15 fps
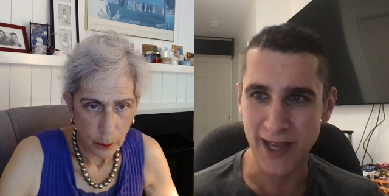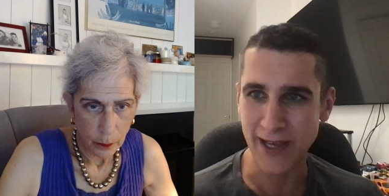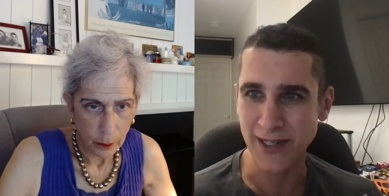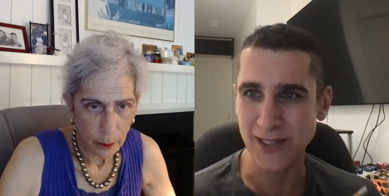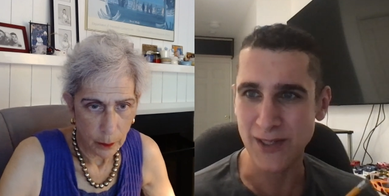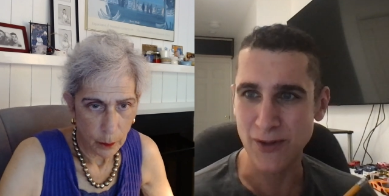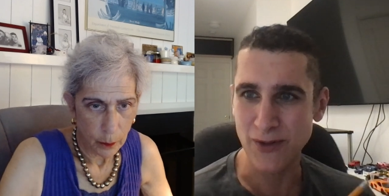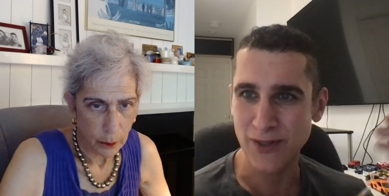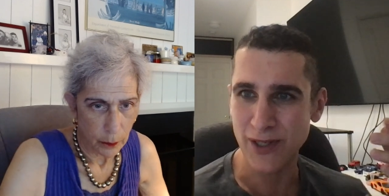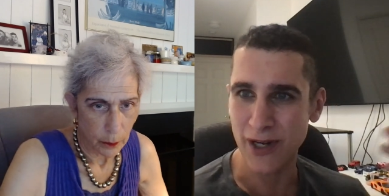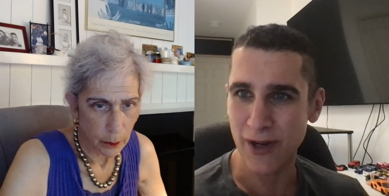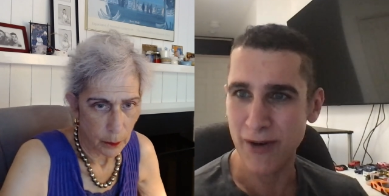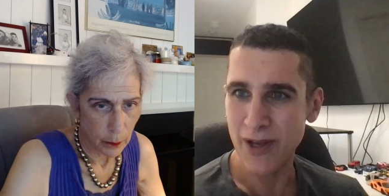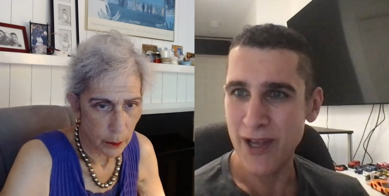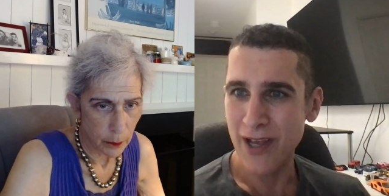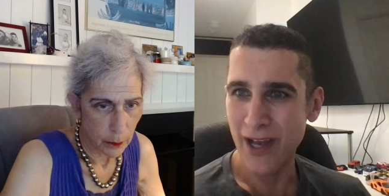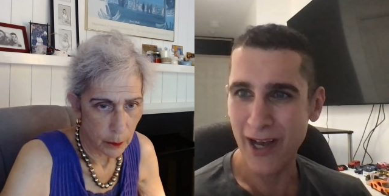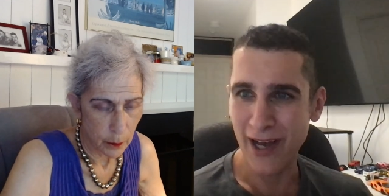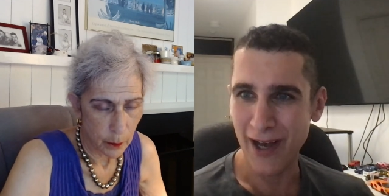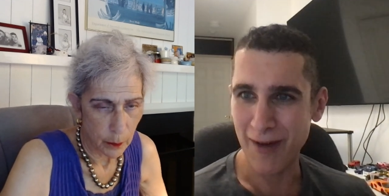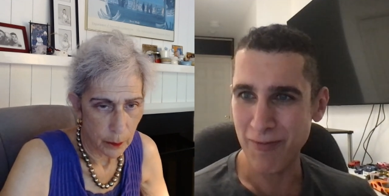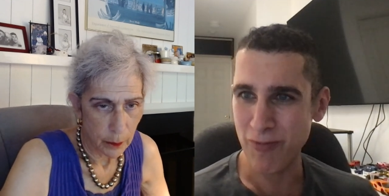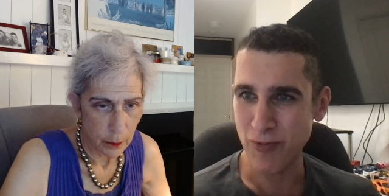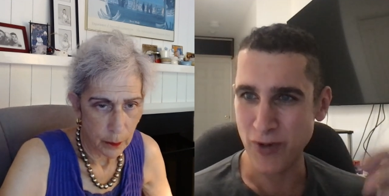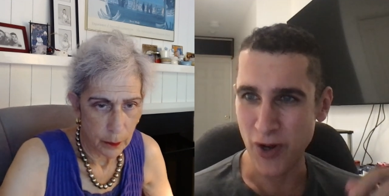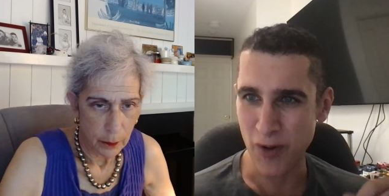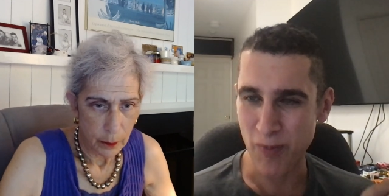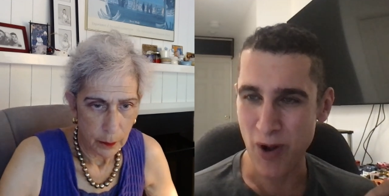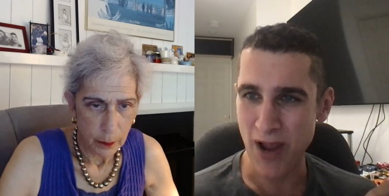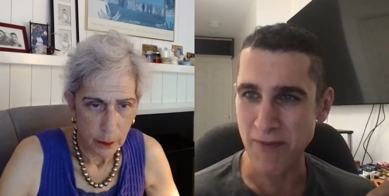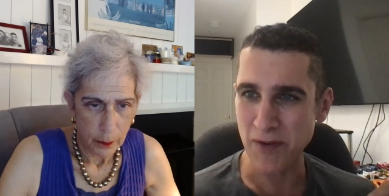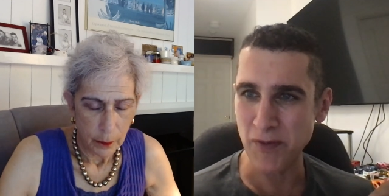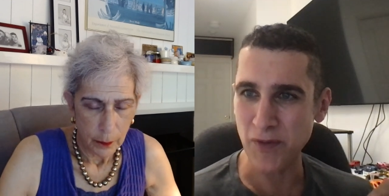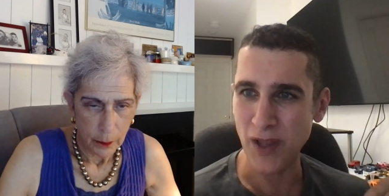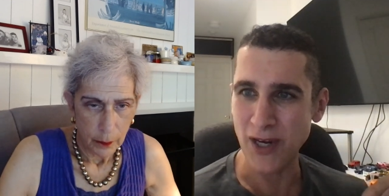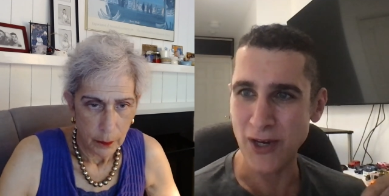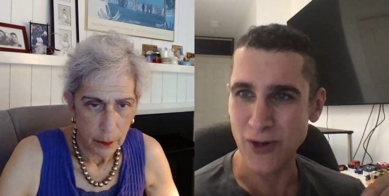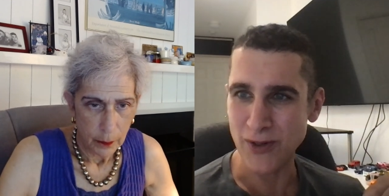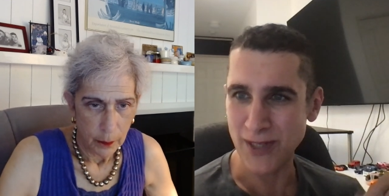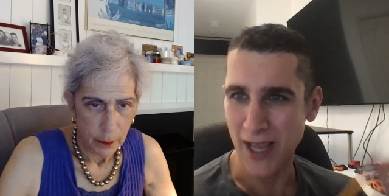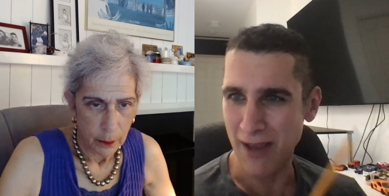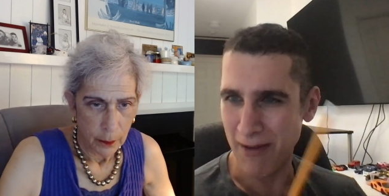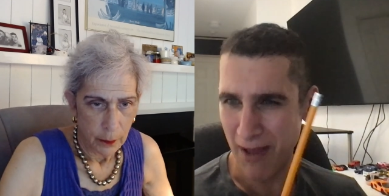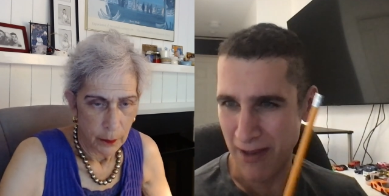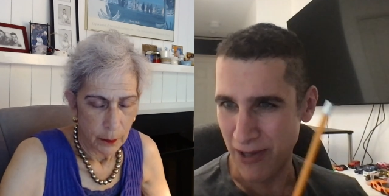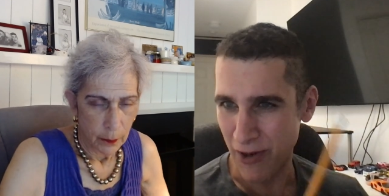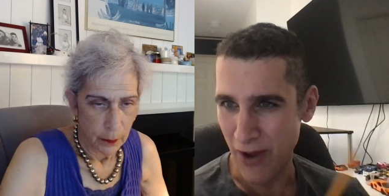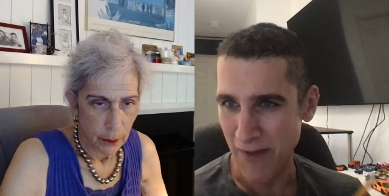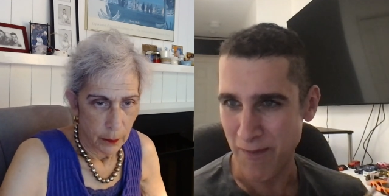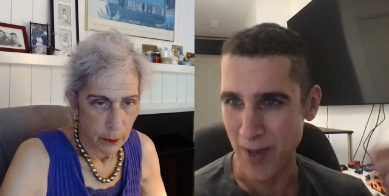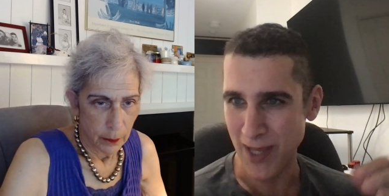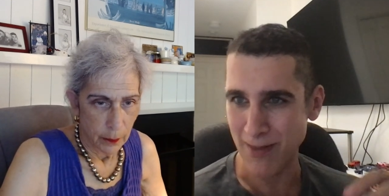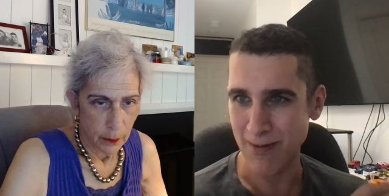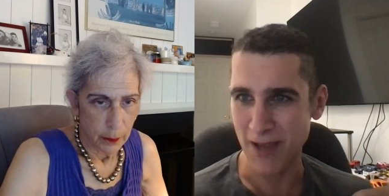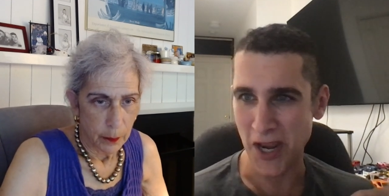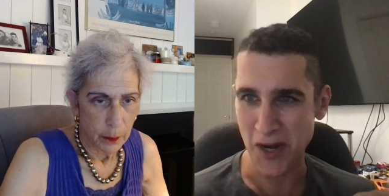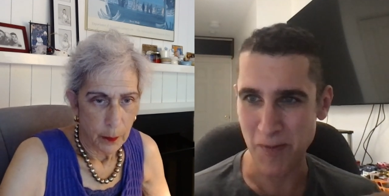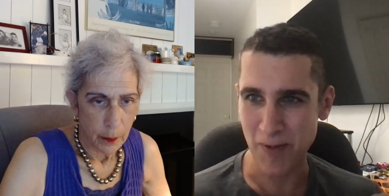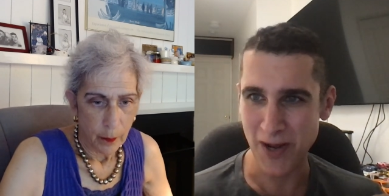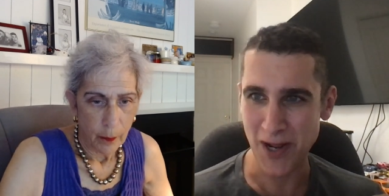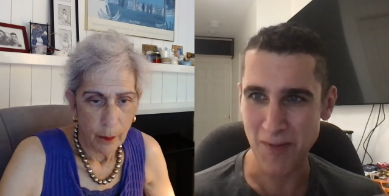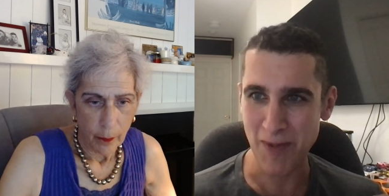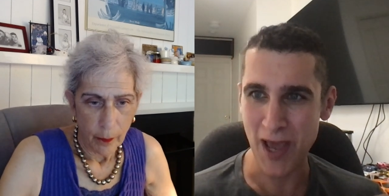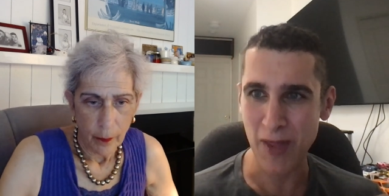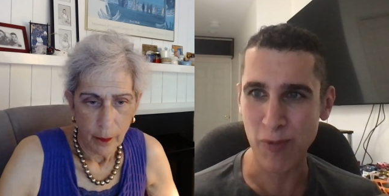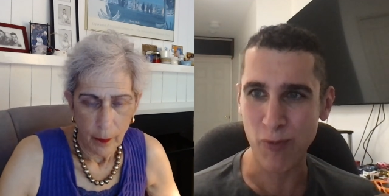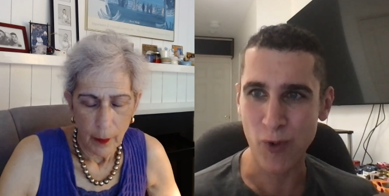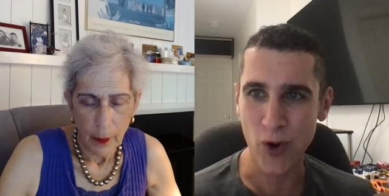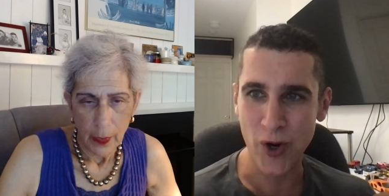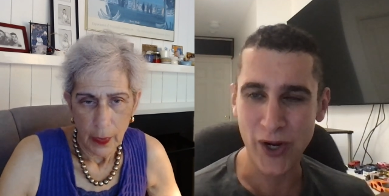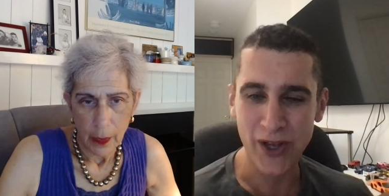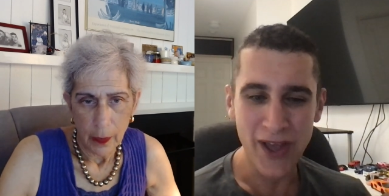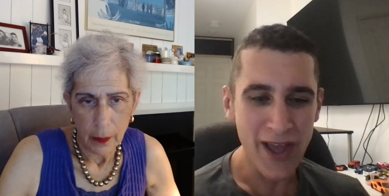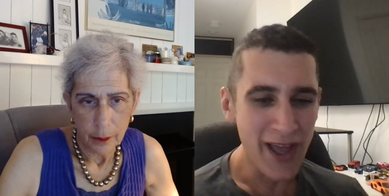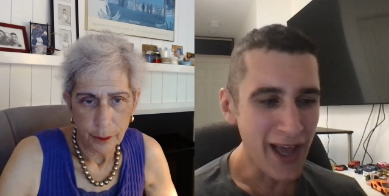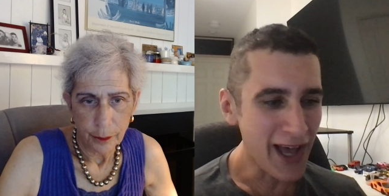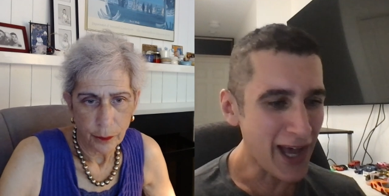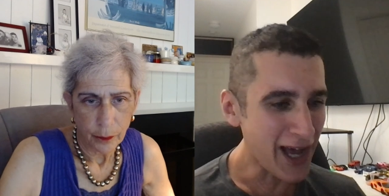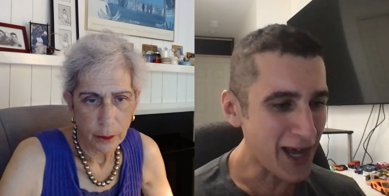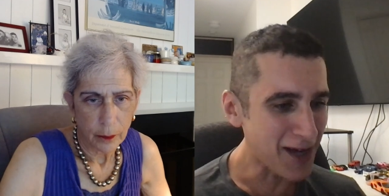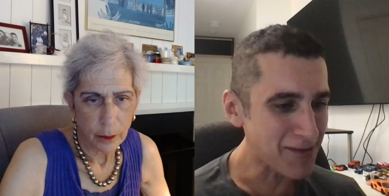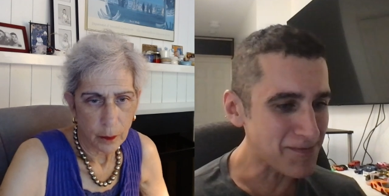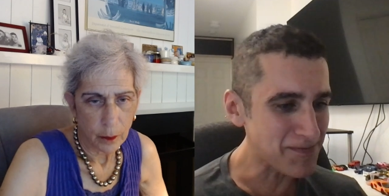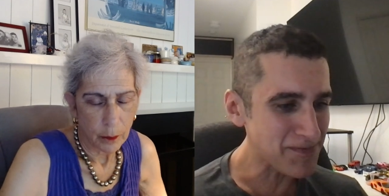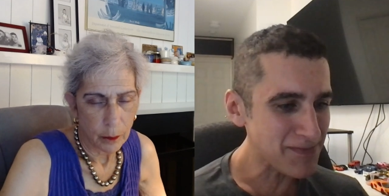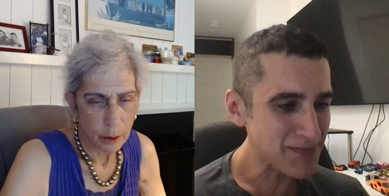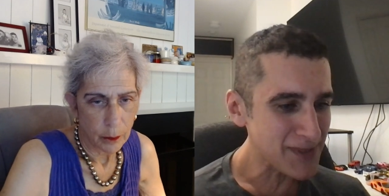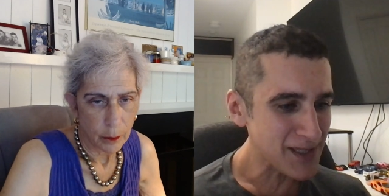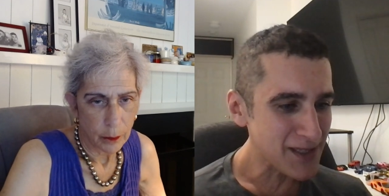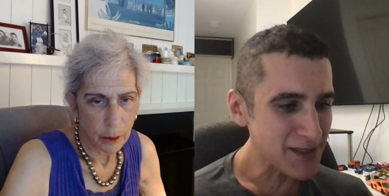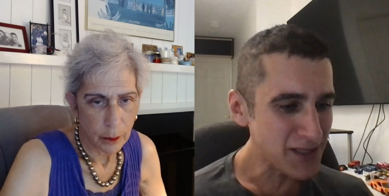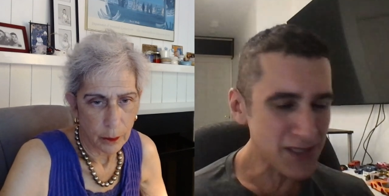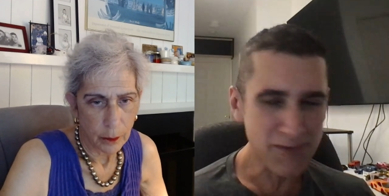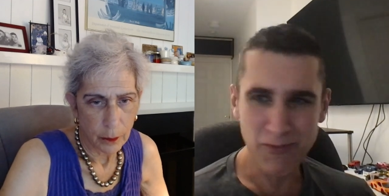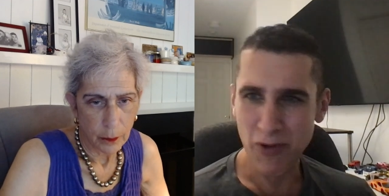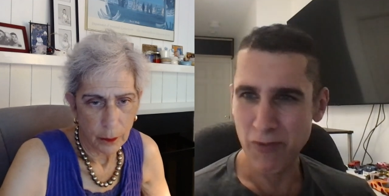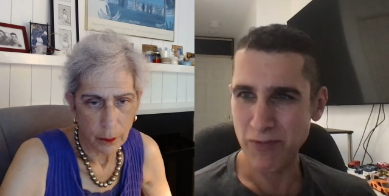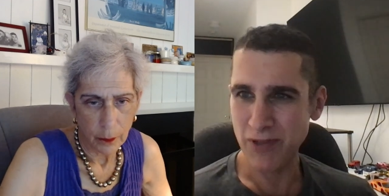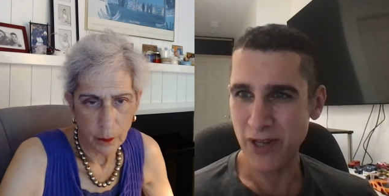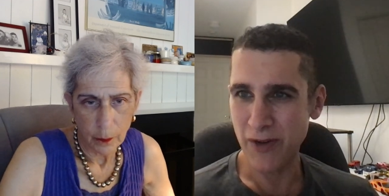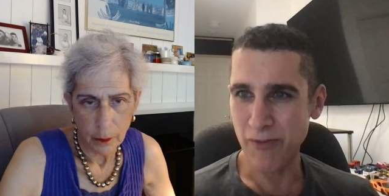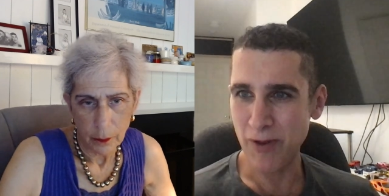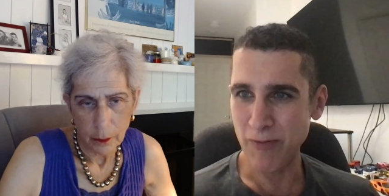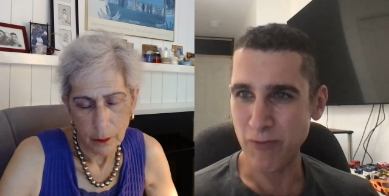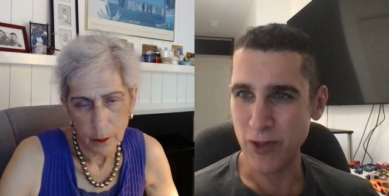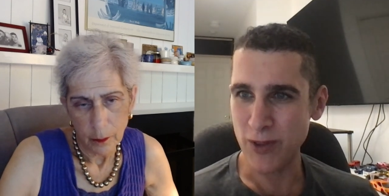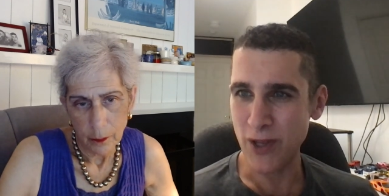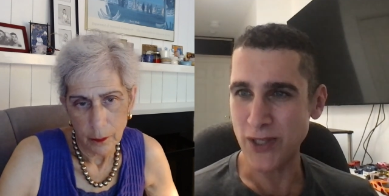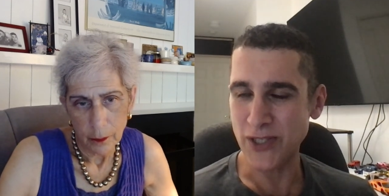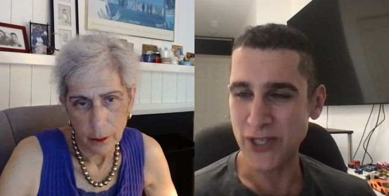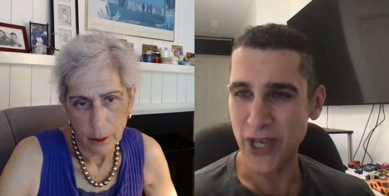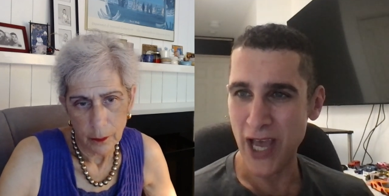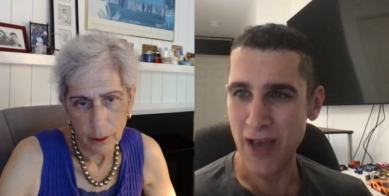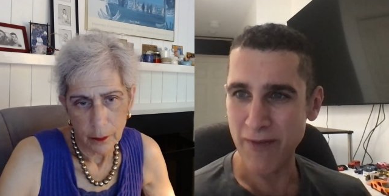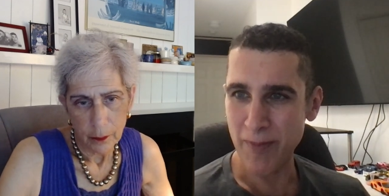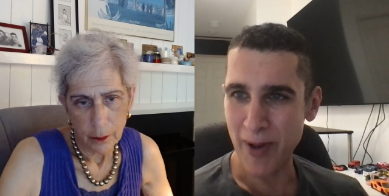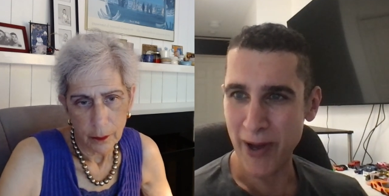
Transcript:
Speaker 1: tanks there's you know uh you know private funders i you know i've made the independent path work um just uh, you know what, what, thoughts do you have